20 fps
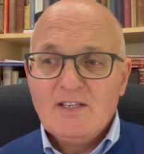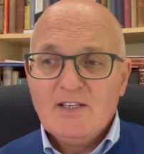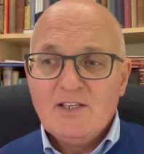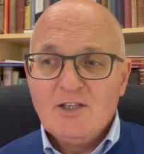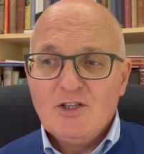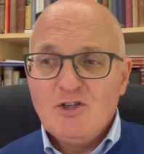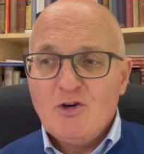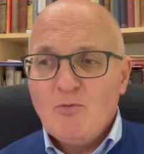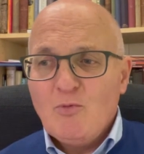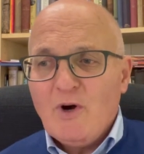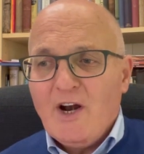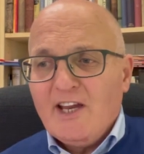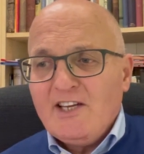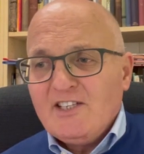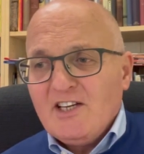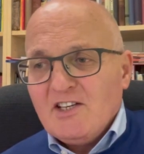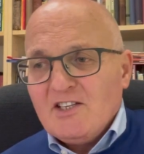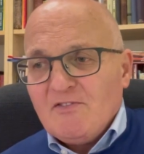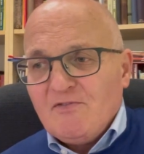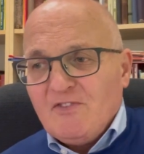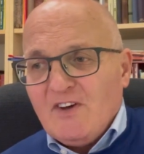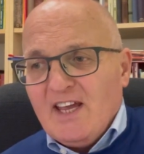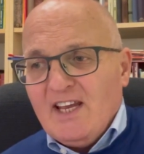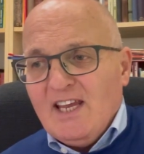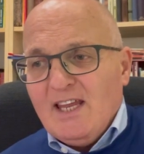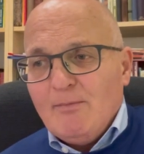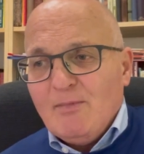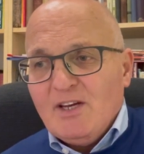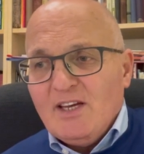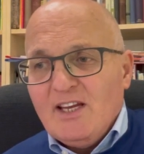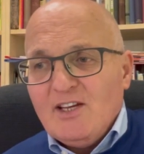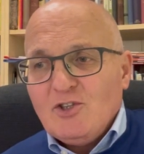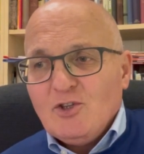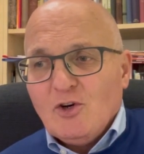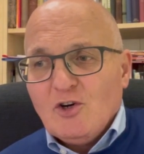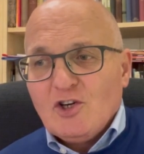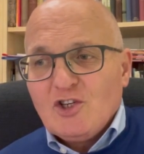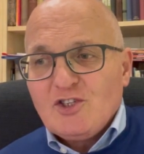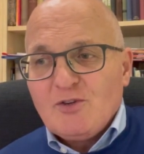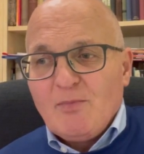You know, writing to Philemon, he
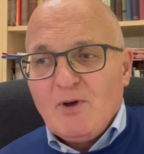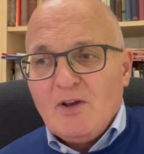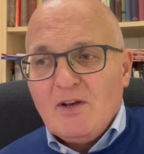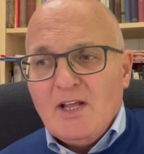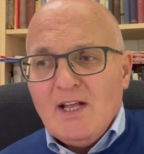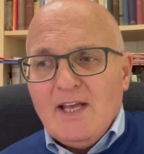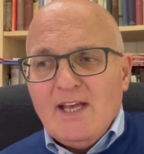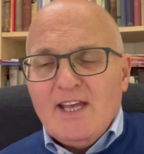talks about